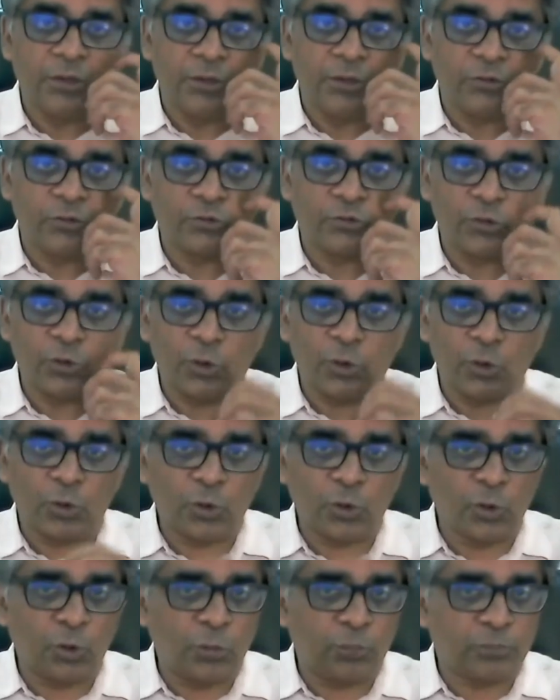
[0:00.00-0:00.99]

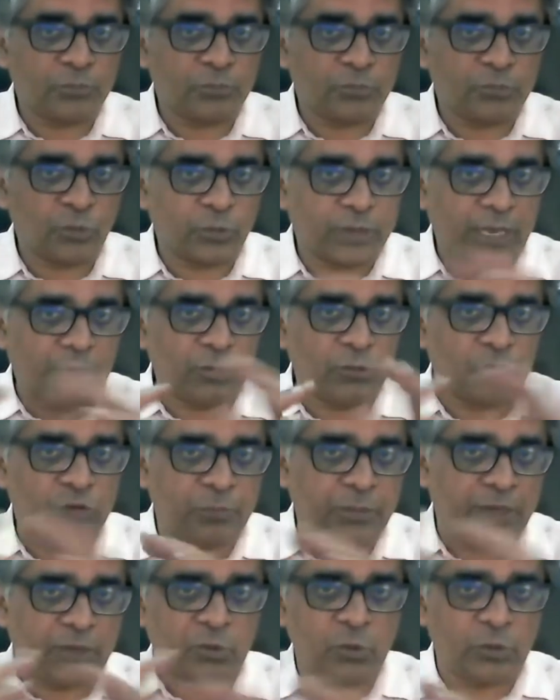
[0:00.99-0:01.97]
So can you
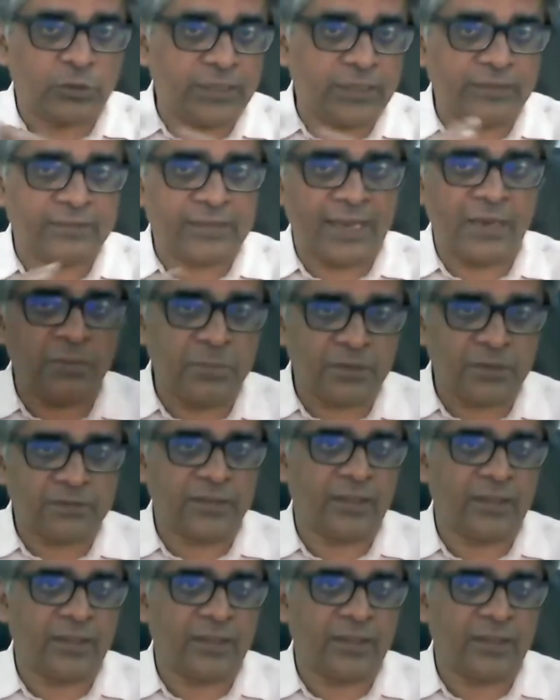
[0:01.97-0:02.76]
speak to these elements?